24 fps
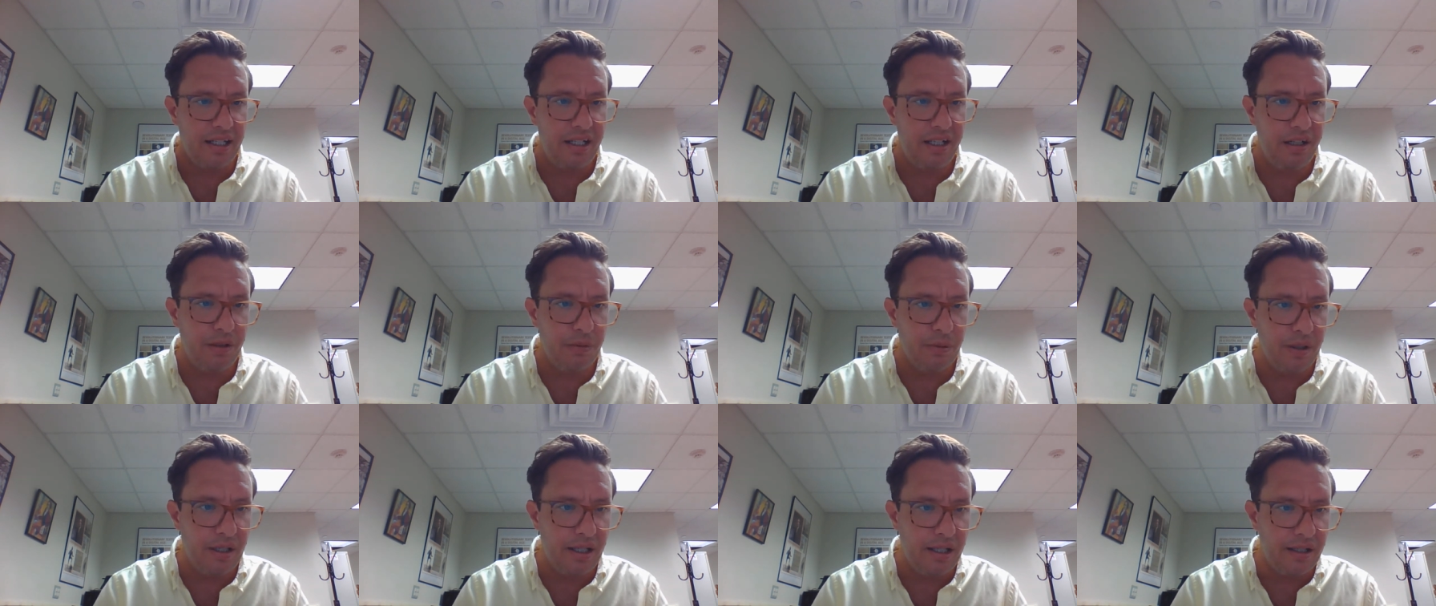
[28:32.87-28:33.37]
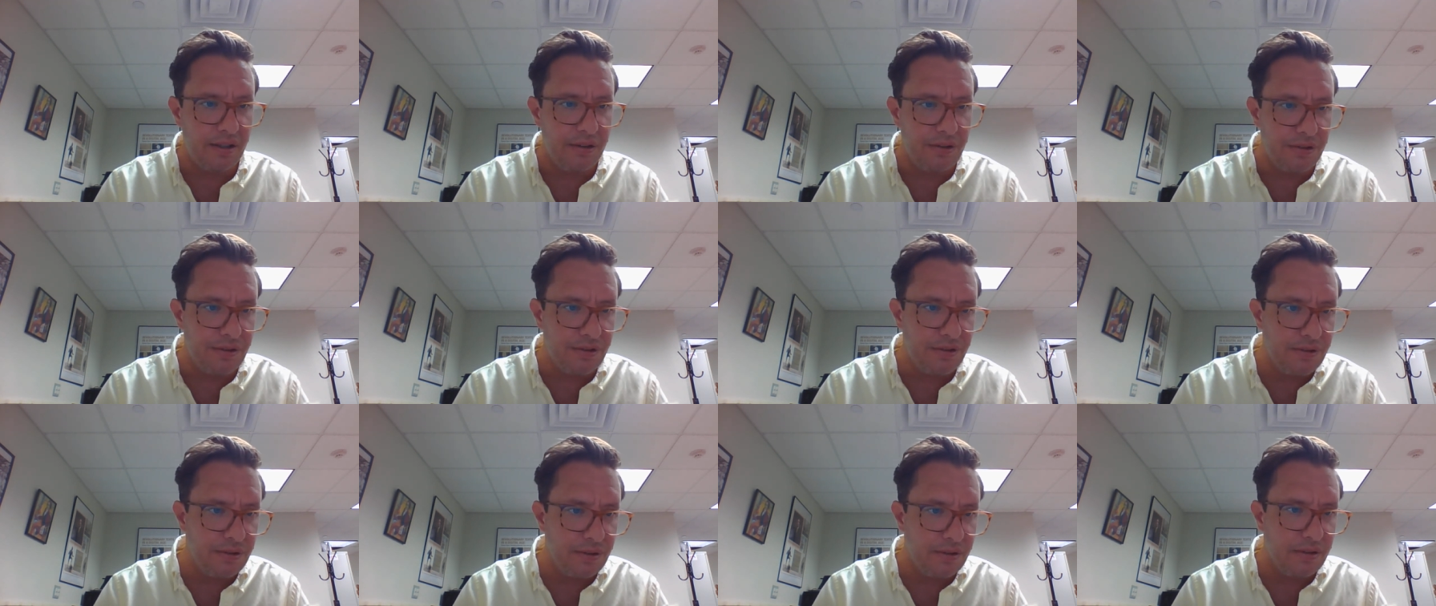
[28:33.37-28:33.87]
He
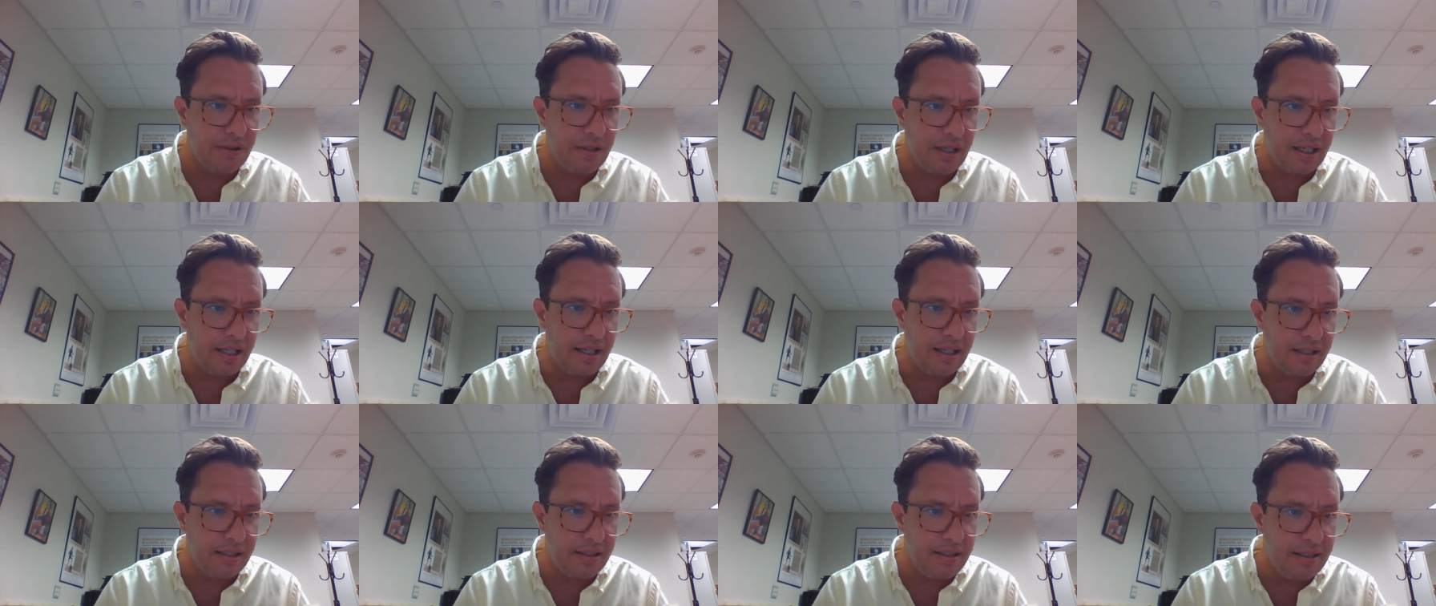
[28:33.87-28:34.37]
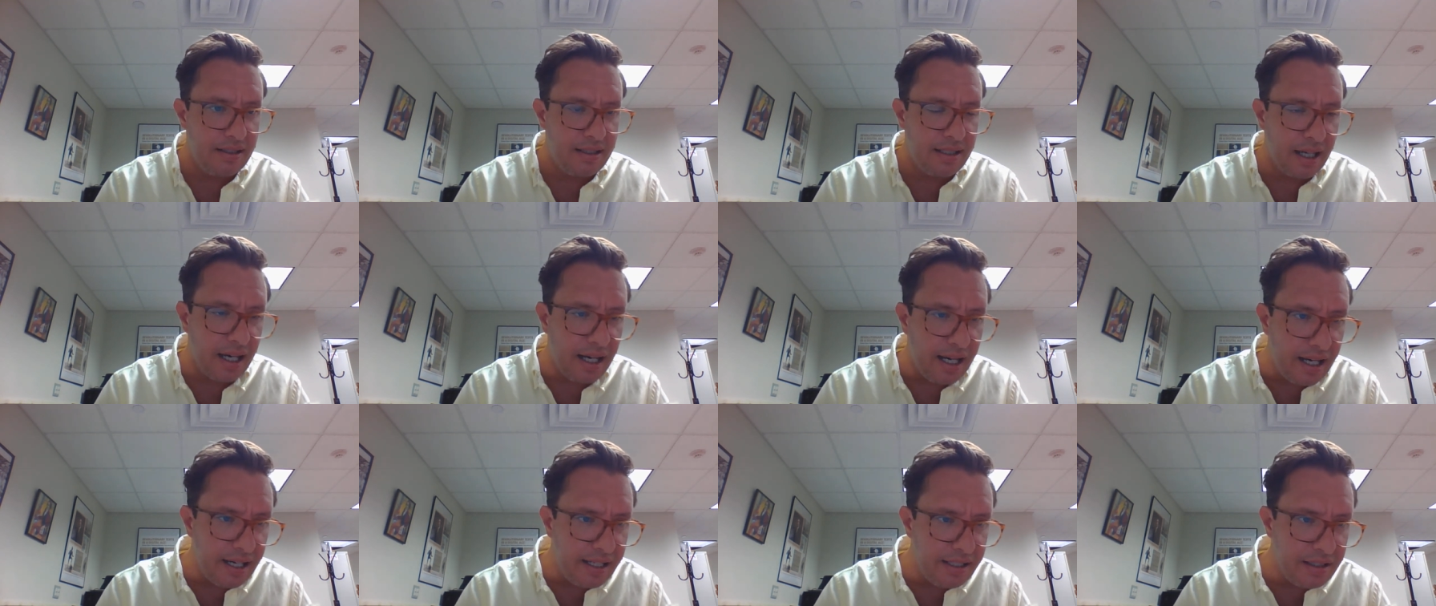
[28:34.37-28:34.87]
was
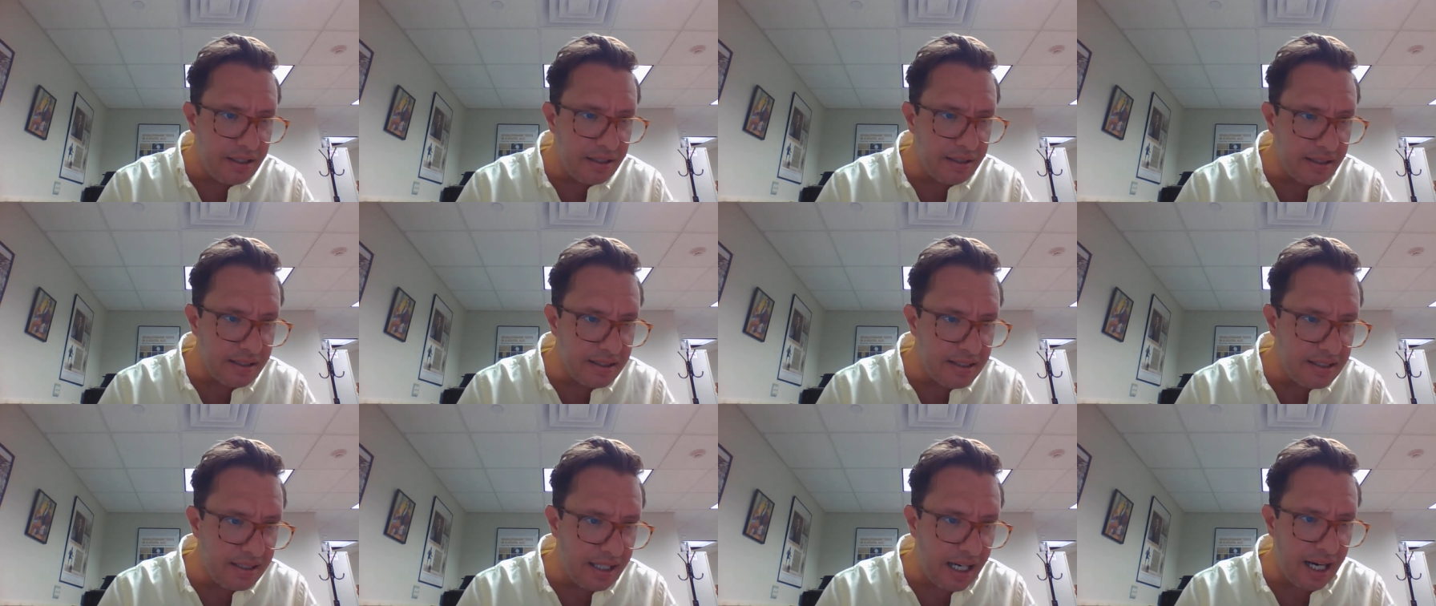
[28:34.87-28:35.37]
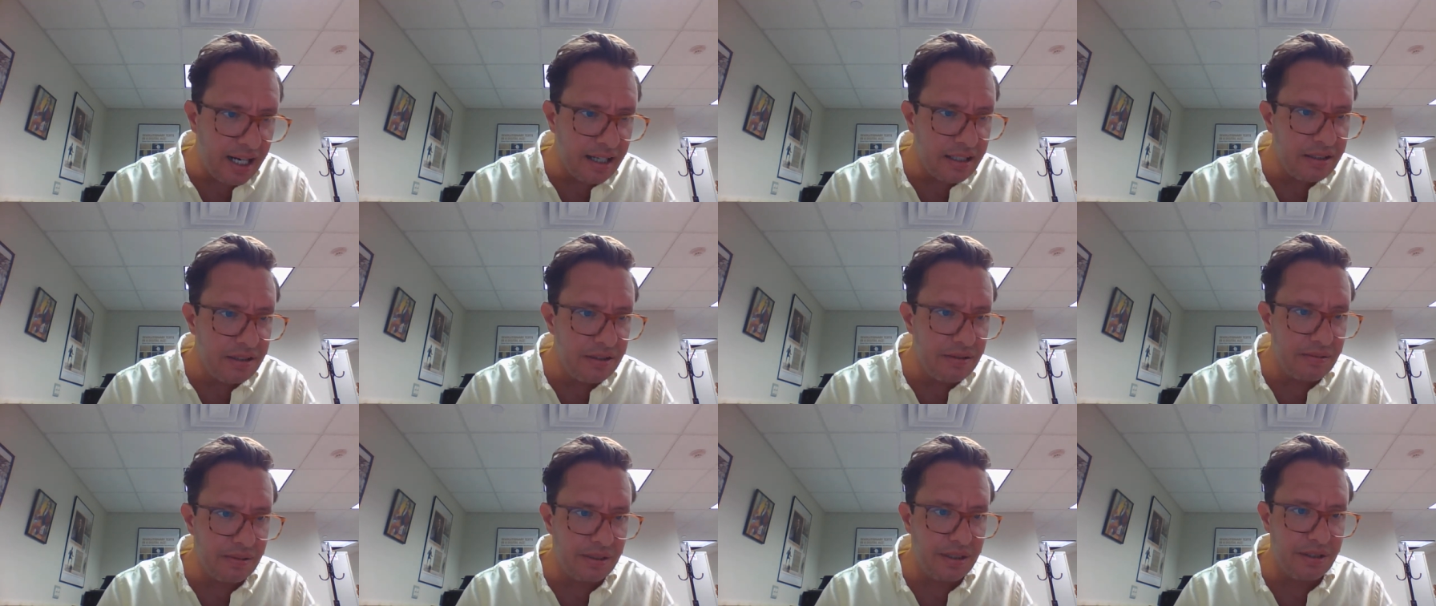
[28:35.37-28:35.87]
tied to the
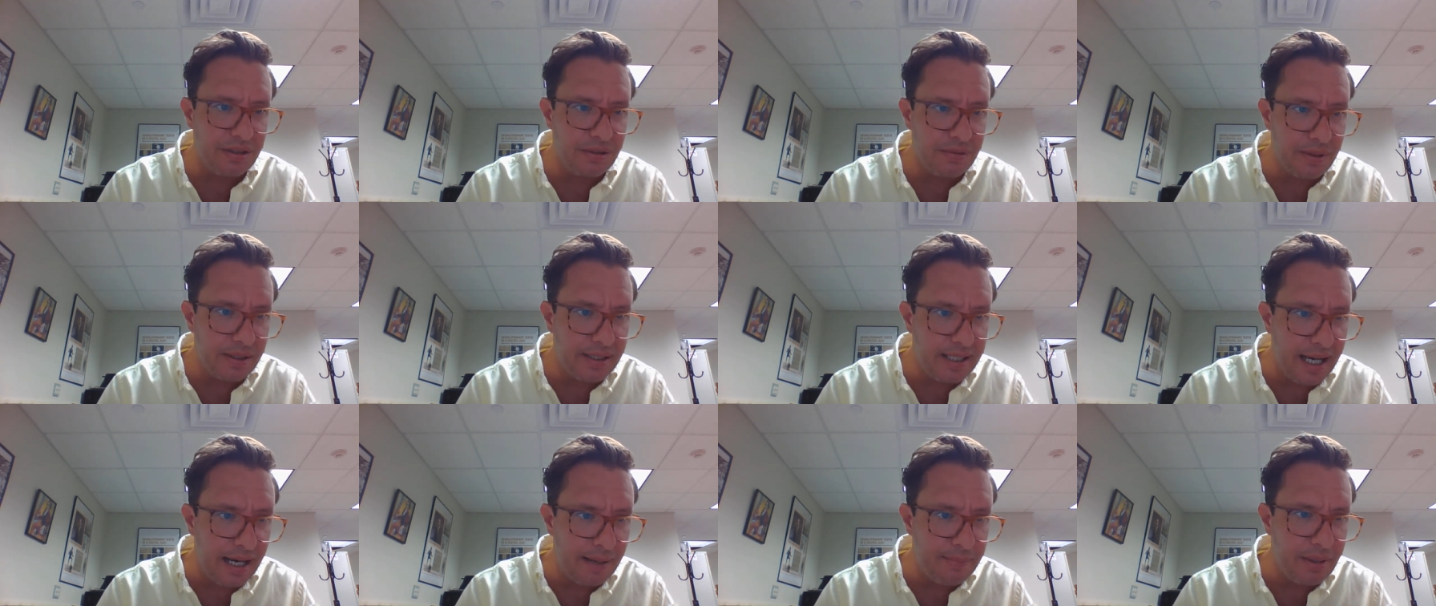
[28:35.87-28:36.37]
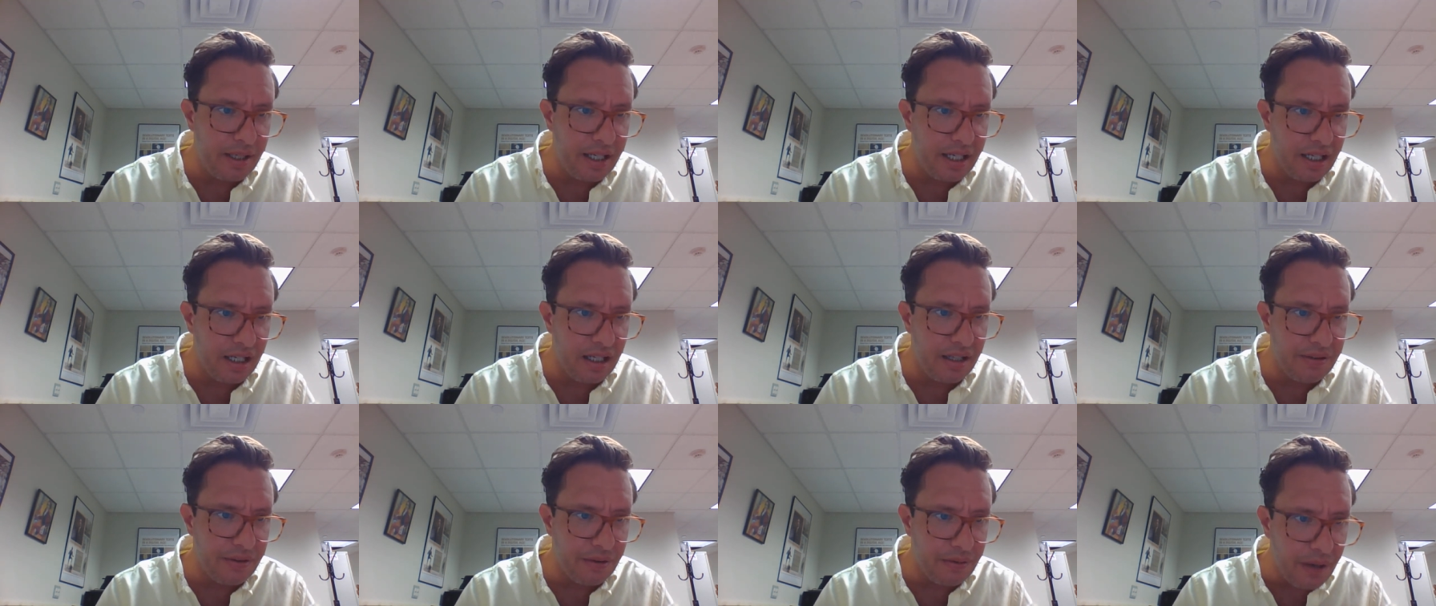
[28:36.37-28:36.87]
stocks, which is what's happening
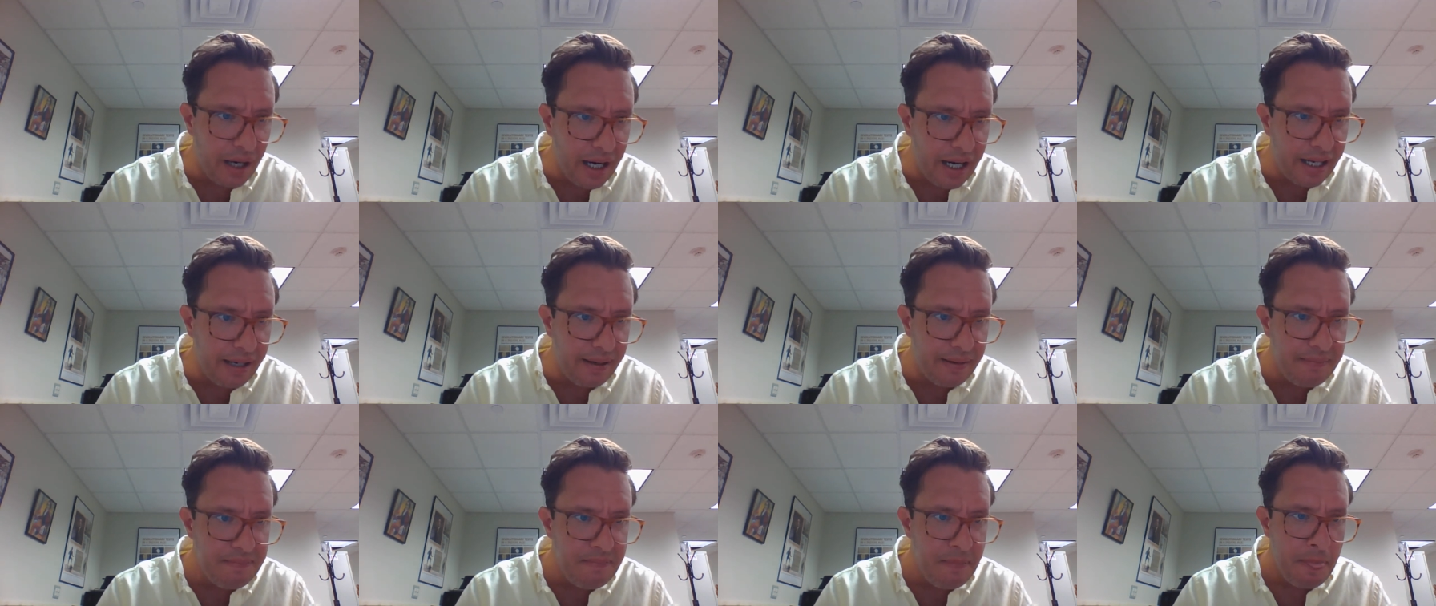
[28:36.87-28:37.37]
on the right,